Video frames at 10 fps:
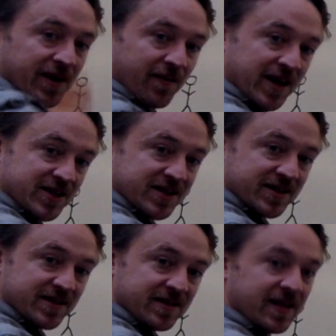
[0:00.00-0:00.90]

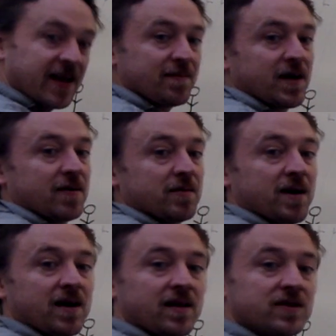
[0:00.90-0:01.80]
reaches, they end up becoming
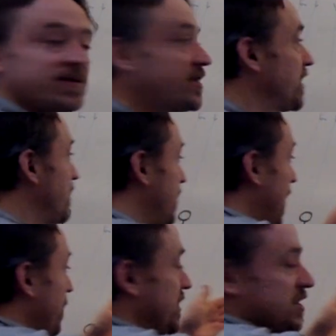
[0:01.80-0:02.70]
parallel to each other, and they're
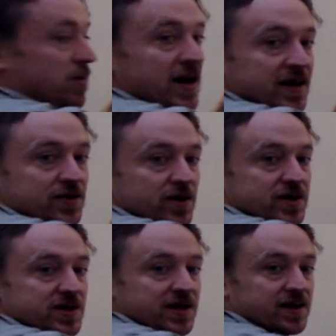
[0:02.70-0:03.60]
not really spreading toward
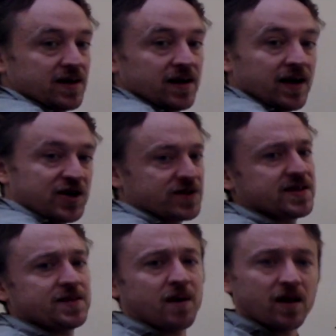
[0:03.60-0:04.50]
each other. I shouldn't
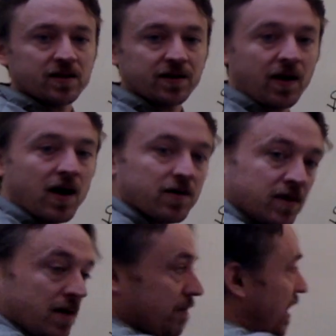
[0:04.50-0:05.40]
say it's parallel to the ground,
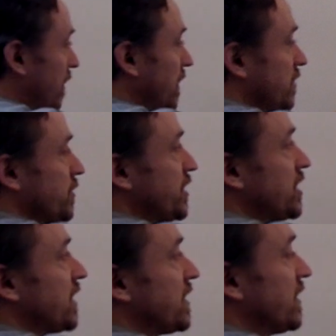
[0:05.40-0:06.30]
parallel to
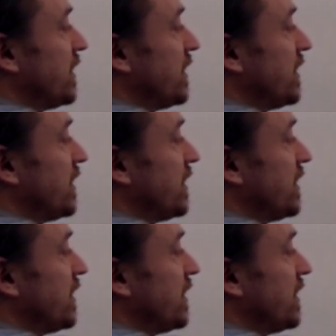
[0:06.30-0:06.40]
each other.